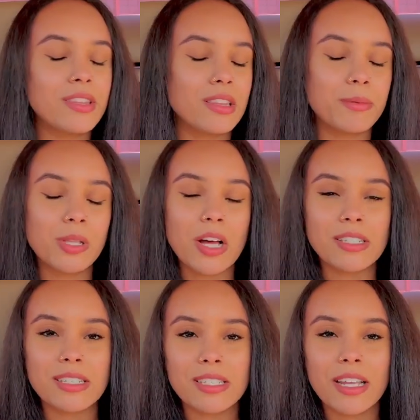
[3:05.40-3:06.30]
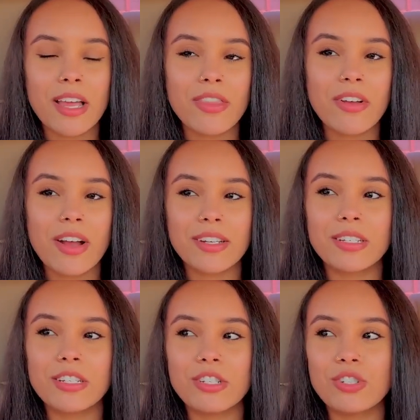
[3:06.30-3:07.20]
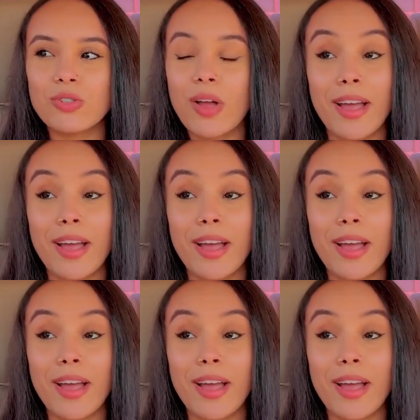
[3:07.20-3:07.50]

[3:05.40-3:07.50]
the lip glosses together. I didn't enjoy,